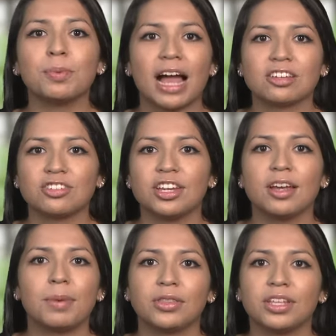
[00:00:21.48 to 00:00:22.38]

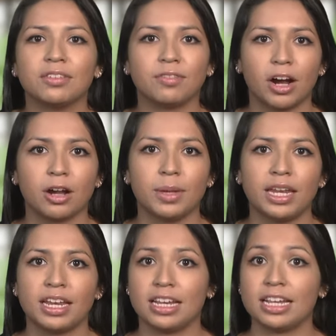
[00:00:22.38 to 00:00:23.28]
passionate about the
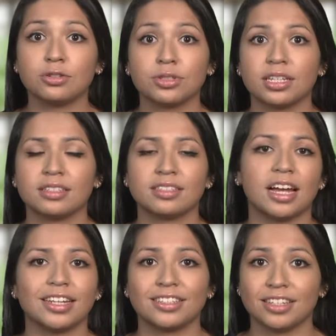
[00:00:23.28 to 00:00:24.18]
environment and interested in science